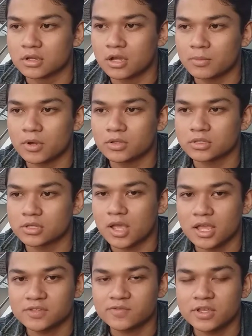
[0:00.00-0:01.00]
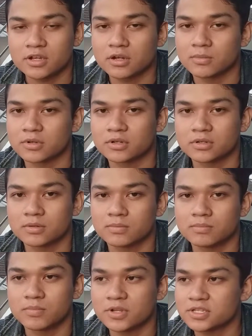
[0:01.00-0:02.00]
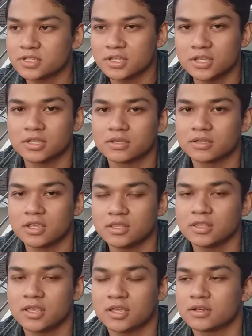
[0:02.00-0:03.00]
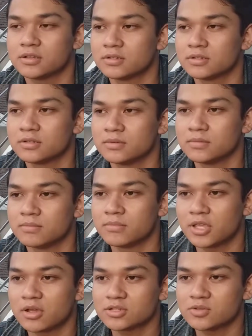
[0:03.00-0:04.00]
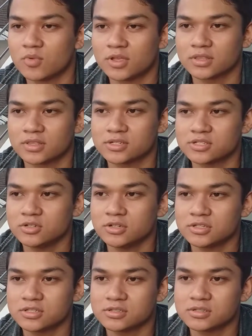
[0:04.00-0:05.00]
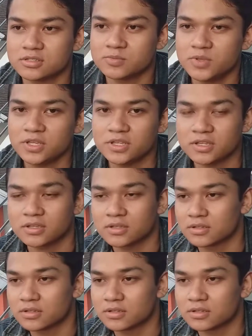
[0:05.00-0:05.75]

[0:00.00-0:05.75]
about the SV agreement plus in the end. Because when the student speaking